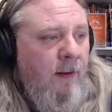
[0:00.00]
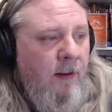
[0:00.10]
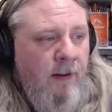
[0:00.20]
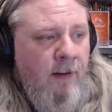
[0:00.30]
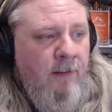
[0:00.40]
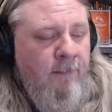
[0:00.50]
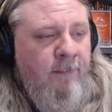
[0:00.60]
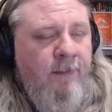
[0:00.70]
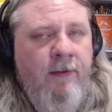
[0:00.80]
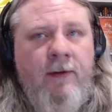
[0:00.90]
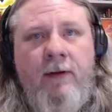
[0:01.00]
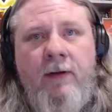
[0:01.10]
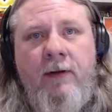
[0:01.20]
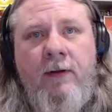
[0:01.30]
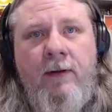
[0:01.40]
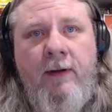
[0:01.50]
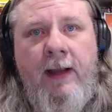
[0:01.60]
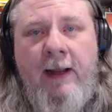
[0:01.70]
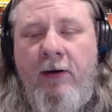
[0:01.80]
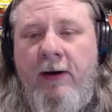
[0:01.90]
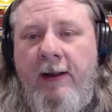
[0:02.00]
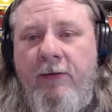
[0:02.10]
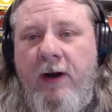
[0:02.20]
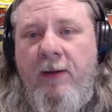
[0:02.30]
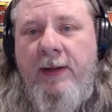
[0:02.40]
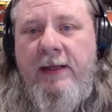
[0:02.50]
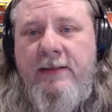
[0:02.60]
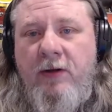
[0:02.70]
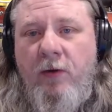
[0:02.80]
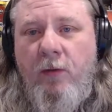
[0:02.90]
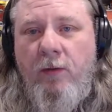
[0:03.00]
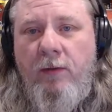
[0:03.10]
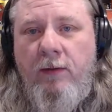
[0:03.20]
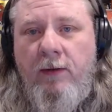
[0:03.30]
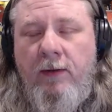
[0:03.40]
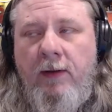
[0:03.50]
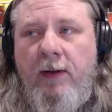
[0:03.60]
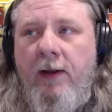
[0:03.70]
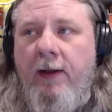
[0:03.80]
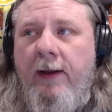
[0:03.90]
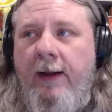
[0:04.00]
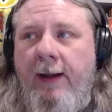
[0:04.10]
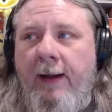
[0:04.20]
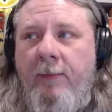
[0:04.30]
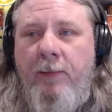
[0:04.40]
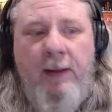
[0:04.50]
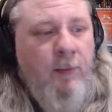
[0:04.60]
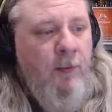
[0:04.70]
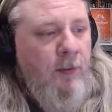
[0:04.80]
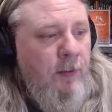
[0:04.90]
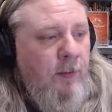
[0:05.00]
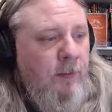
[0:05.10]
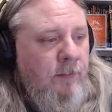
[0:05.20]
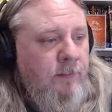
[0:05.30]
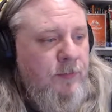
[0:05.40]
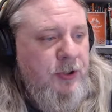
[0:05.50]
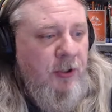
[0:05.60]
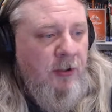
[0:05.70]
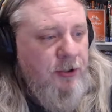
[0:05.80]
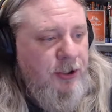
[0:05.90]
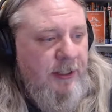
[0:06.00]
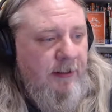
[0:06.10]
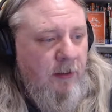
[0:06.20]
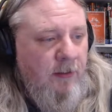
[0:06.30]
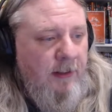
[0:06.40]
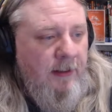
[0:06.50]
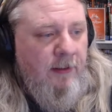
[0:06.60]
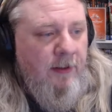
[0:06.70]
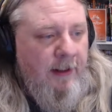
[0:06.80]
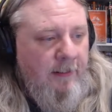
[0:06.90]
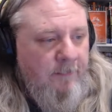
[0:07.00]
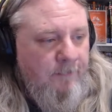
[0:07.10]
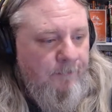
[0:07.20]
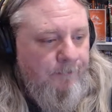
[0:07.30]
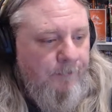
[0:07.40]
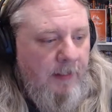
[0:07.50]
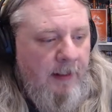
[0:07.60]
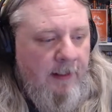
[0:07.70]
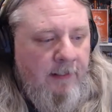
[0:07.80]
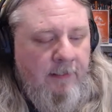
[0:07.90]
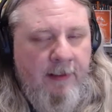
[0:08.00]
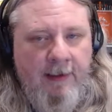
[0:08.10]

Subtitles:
of internet drama as a whole, and people who start shit on the internet. And